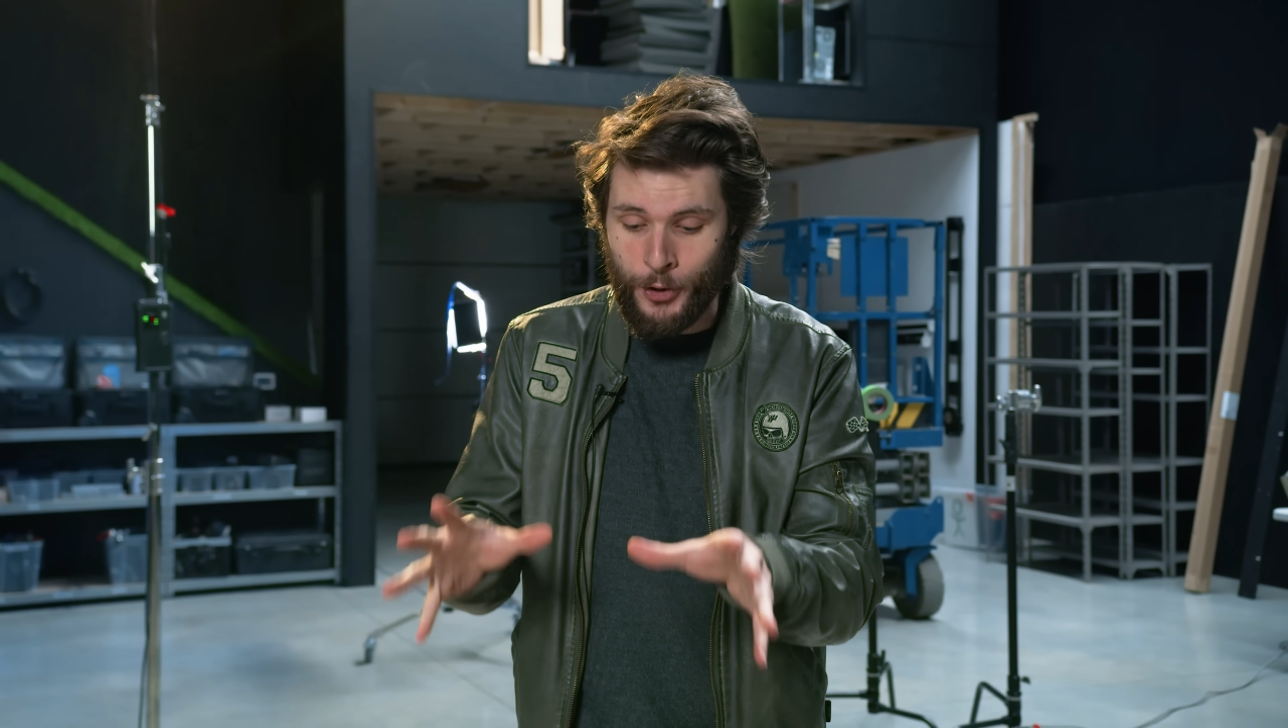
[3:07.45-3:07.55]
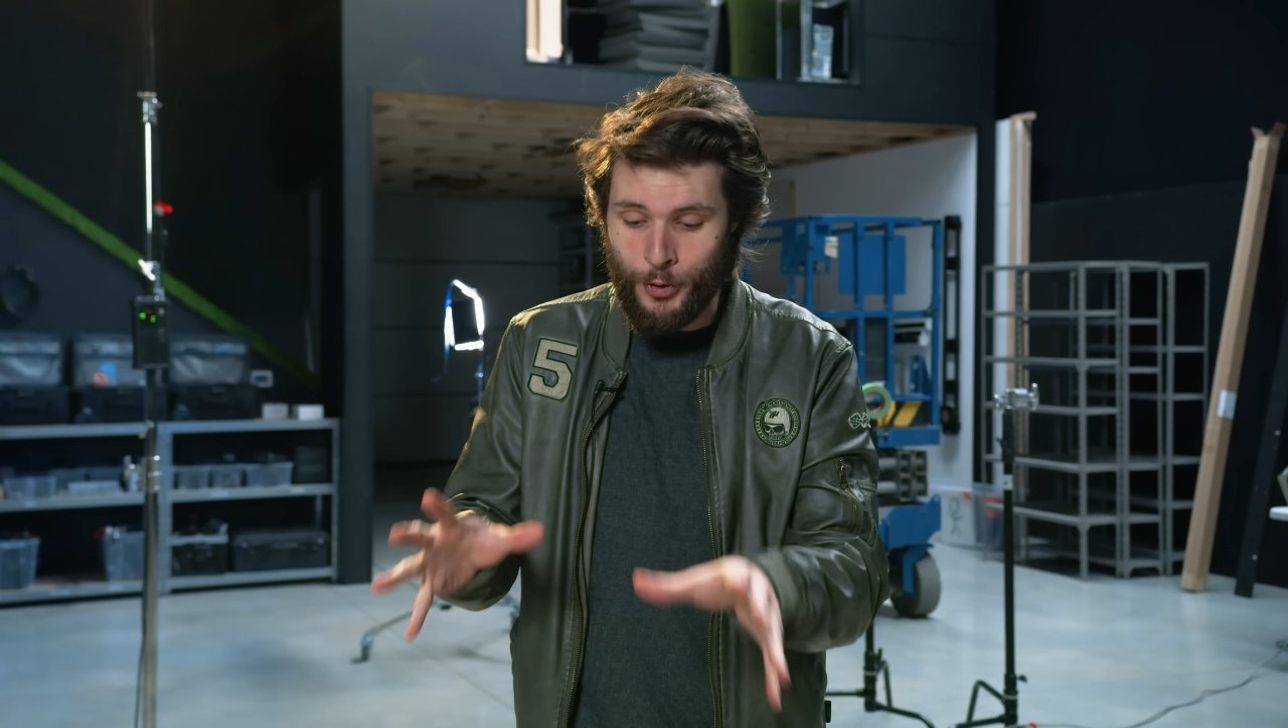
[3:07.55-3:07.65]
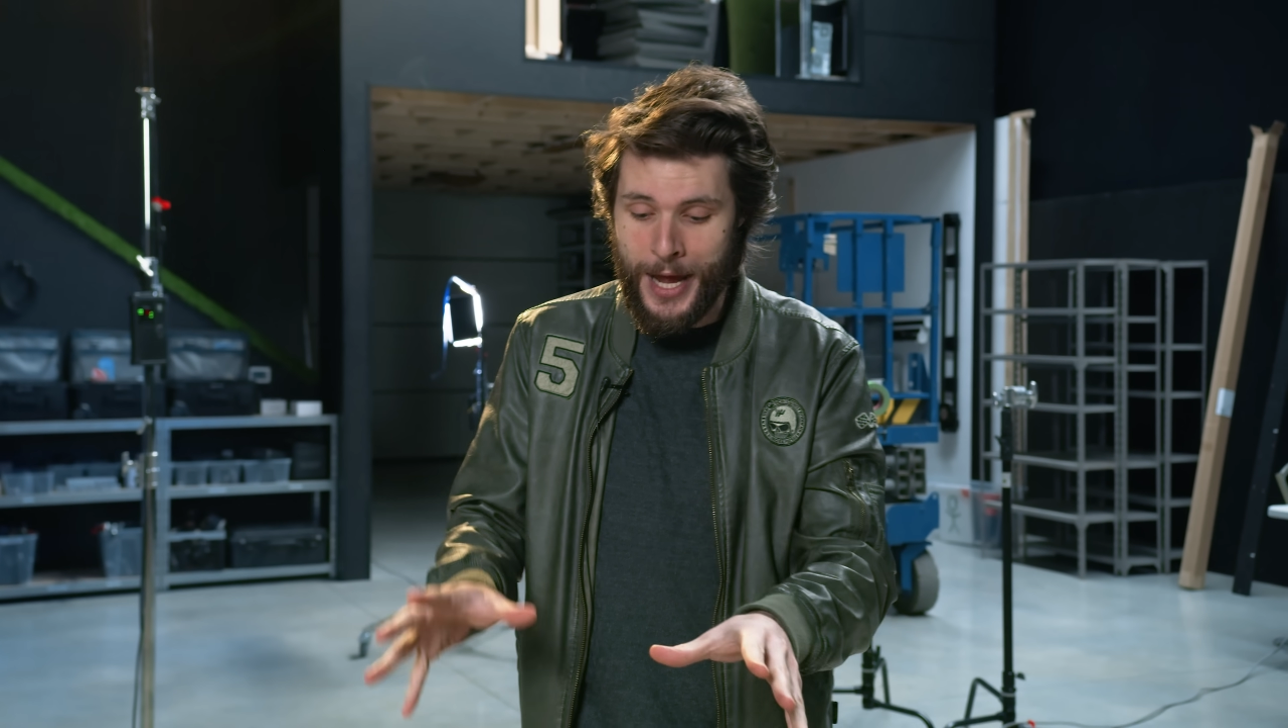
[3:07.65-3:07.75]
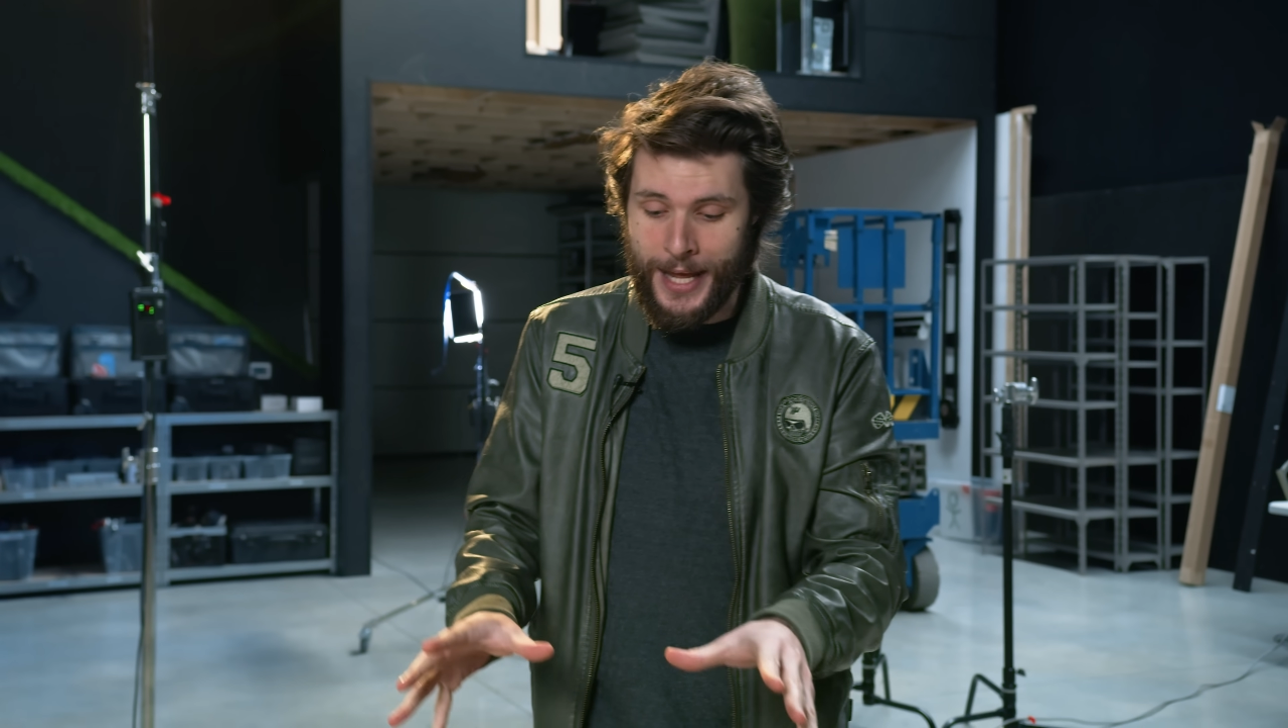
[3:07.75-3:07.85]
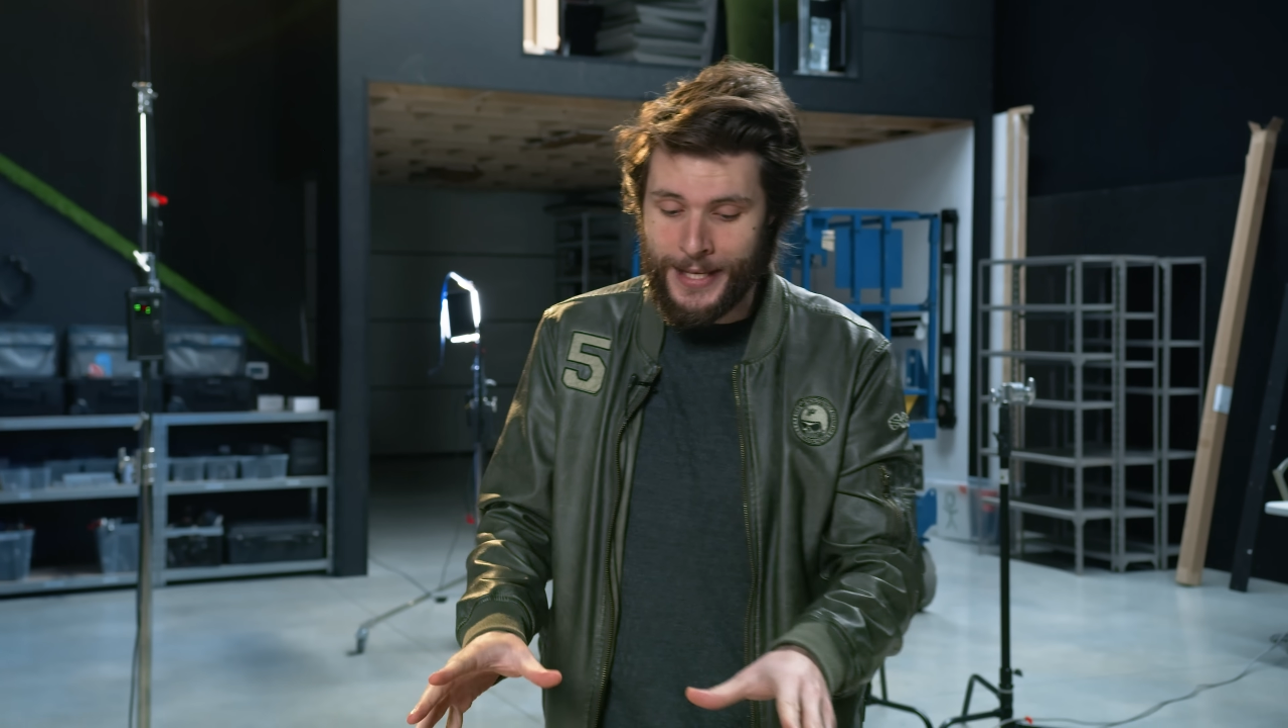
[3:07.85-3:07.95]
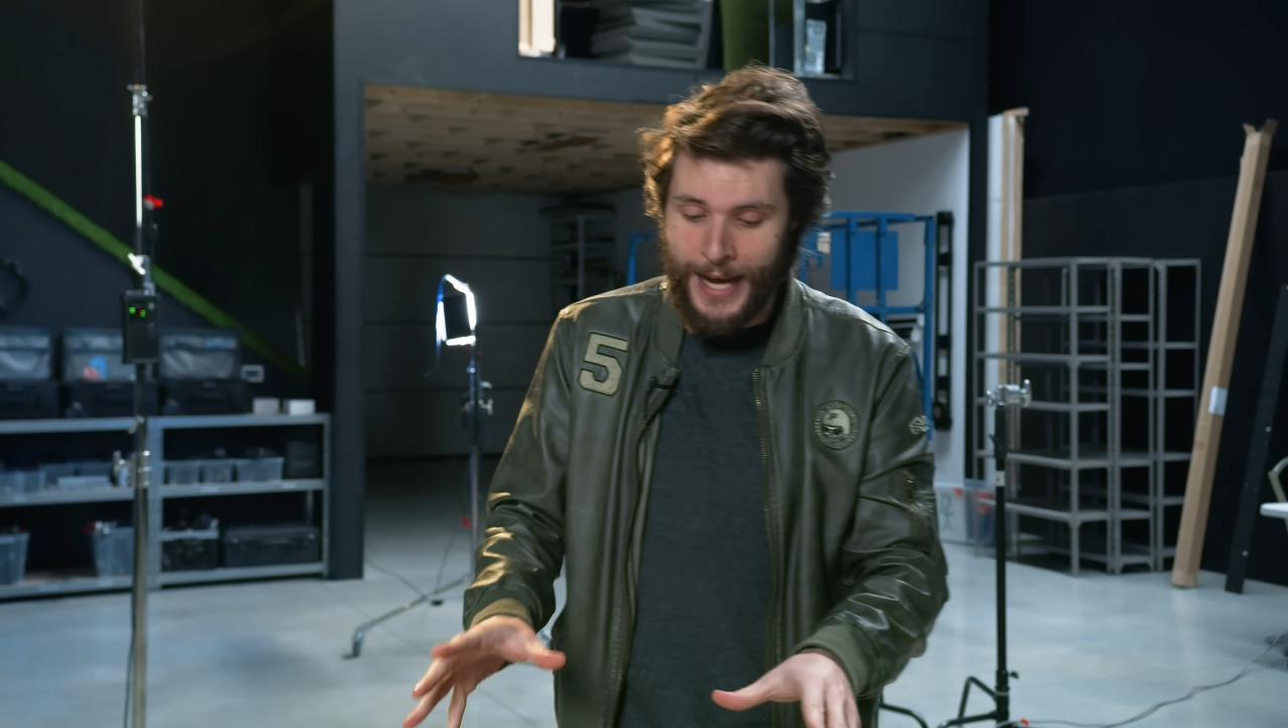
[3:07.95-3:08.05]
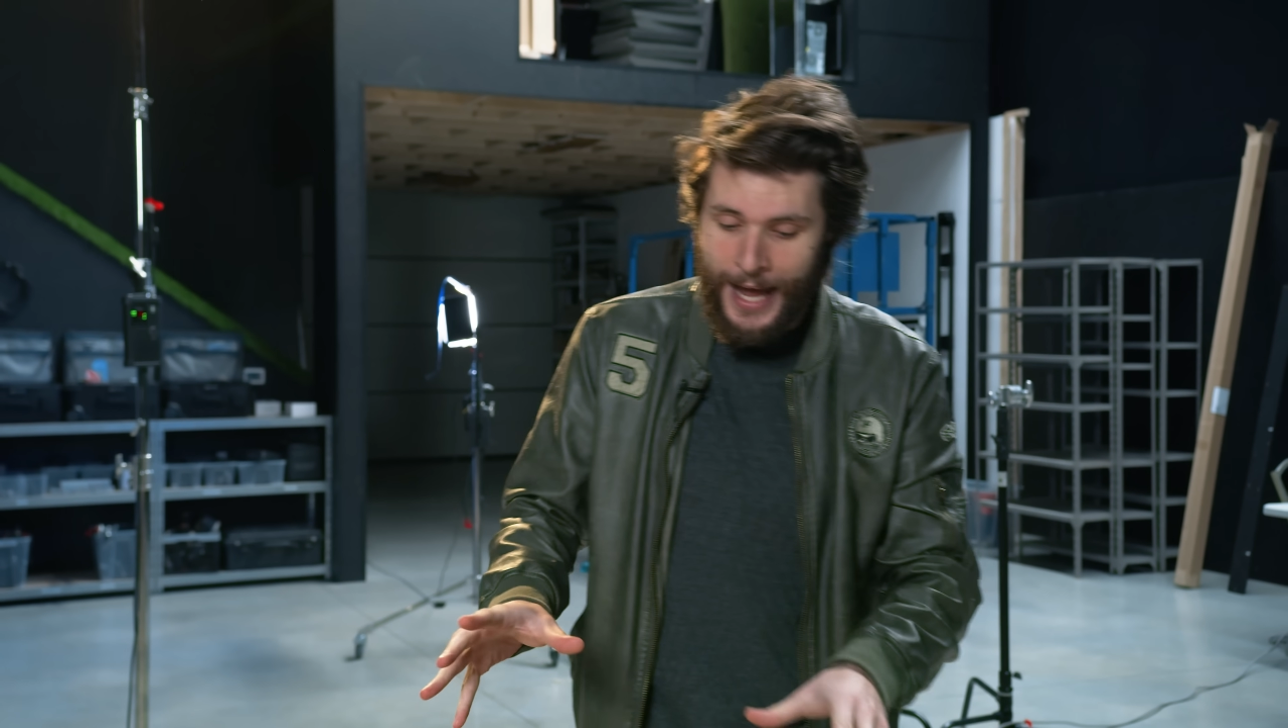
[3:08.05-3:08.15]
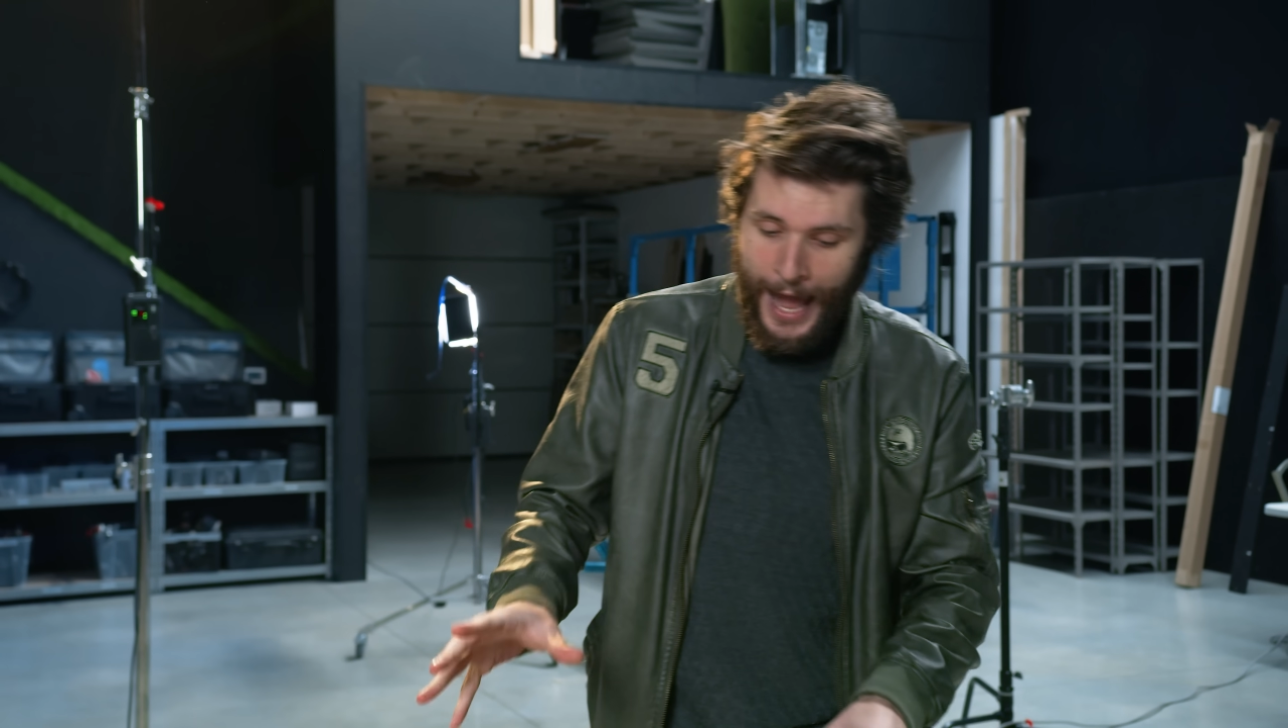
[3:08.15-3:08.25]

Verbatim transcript: created